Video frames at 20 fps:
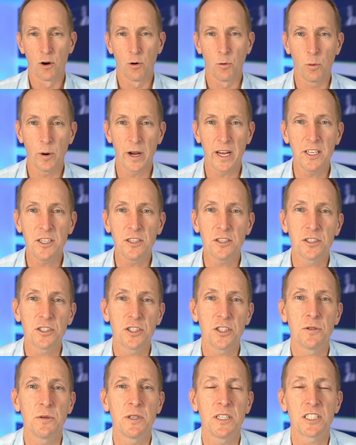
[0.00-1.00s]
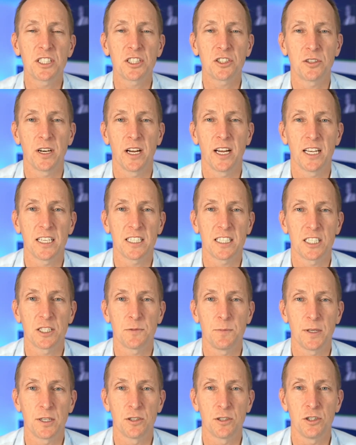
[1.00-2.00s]
When you're doing stress, it's
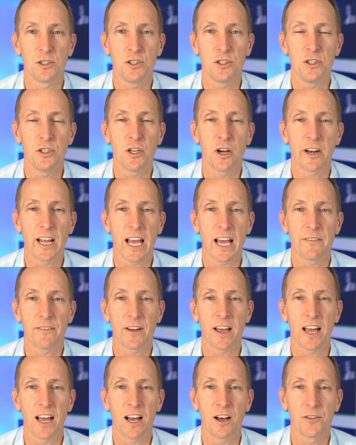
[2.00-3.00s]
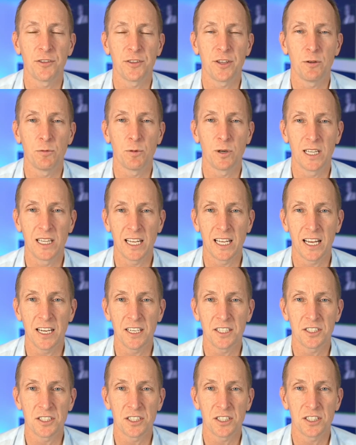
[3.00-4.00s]
because you don't have a healthy
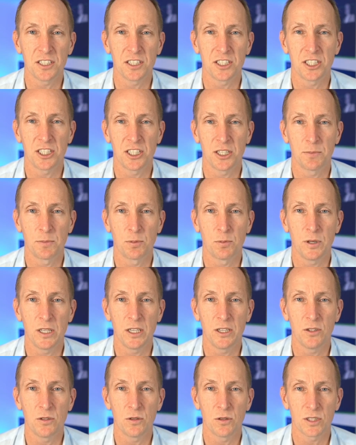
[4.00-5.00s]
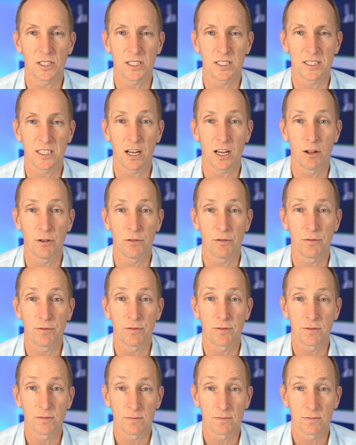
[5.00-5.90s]
relationship with yourself.